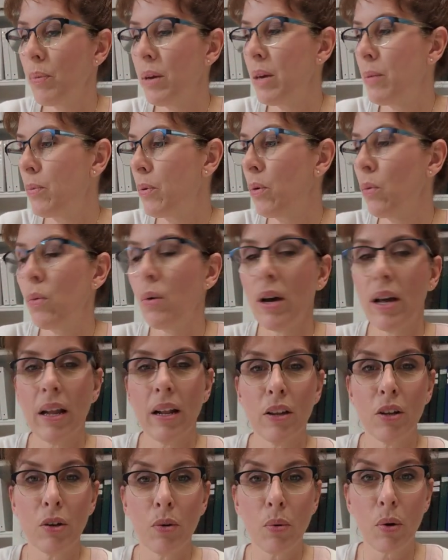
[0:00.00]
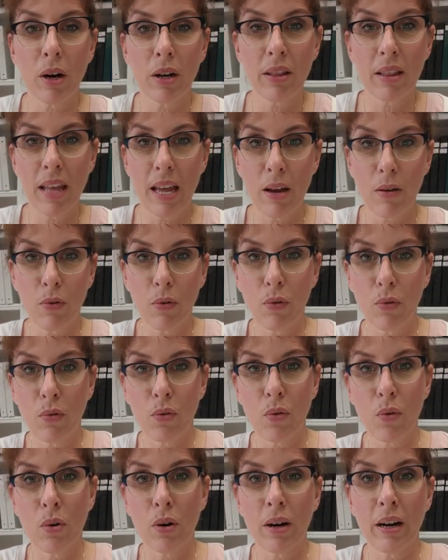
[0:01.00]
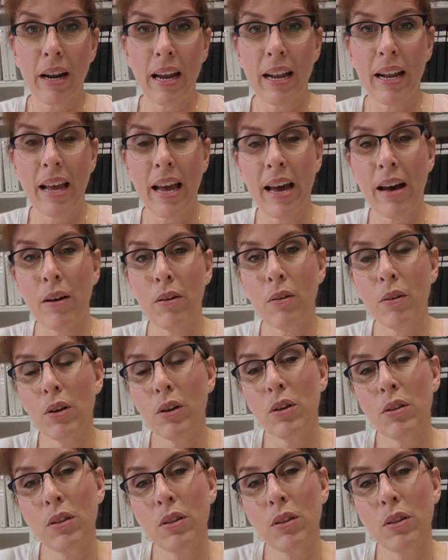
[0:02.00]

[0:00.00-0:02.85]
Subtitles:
people what you are thankful for and how